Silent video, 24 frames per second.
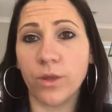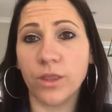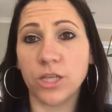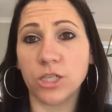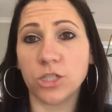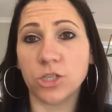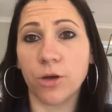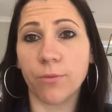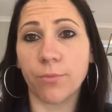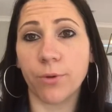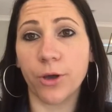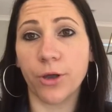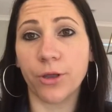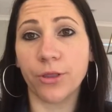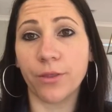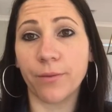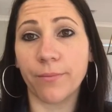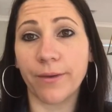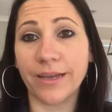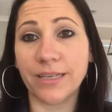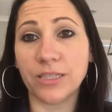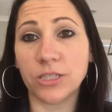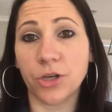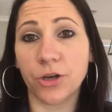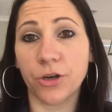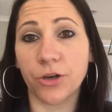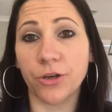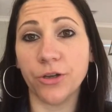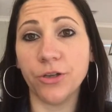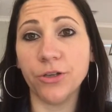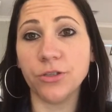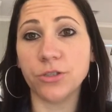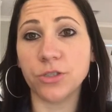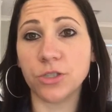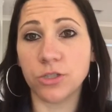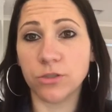top coat and the base
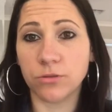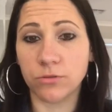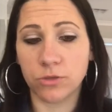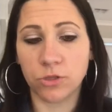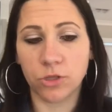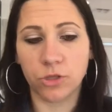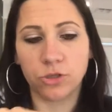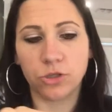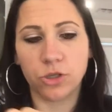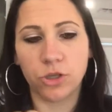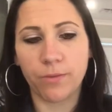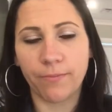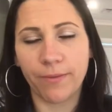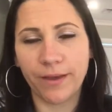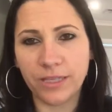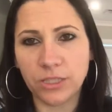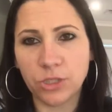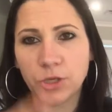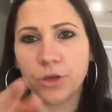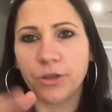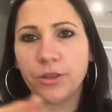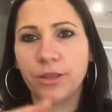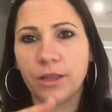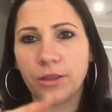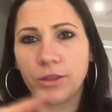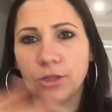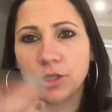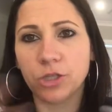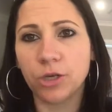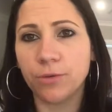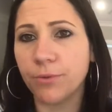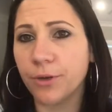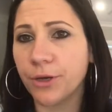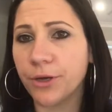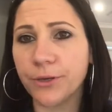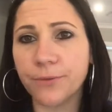coat. So do the base coat and then the
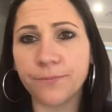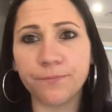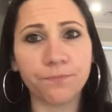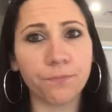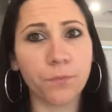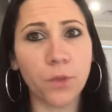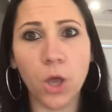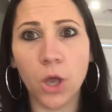top coat.